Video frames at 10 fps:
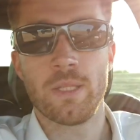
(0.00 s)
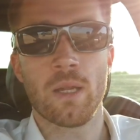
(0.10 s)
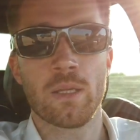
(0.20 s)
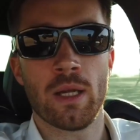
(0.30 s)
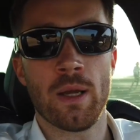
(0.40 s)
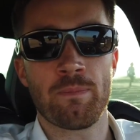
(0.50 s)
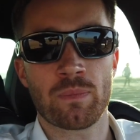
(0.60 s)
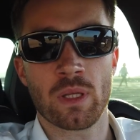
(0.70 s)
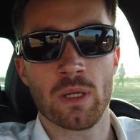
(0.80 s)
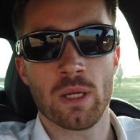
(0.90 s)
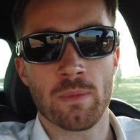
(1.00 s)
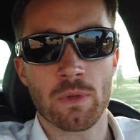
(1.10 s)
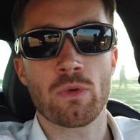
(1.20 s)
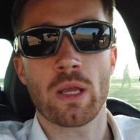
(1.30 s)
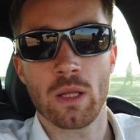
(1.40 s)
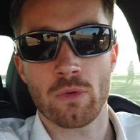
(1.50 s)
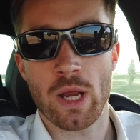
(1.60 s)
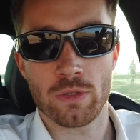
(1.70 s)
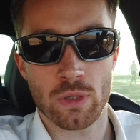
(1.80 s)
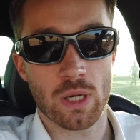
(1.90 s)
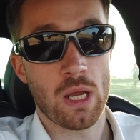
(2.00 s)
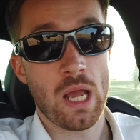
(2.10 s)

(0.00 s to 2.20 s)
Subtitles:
than a regular Ranger,